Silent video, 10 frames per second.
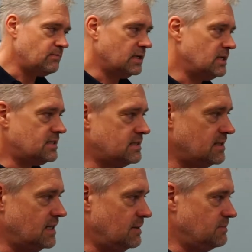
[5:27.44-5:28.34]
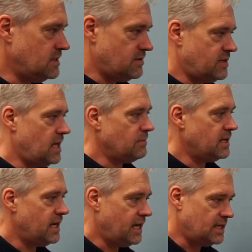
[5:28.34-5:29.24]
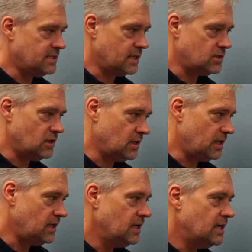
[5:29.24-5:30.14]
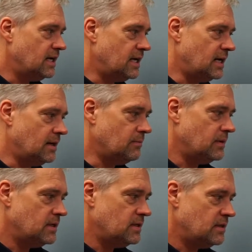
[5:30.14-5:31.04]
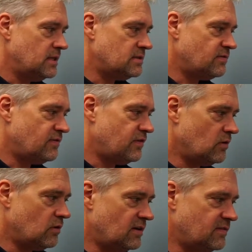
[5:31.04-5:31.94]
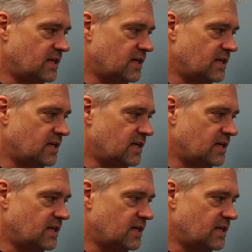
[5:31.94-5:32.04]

but it's the same case actually. This photograph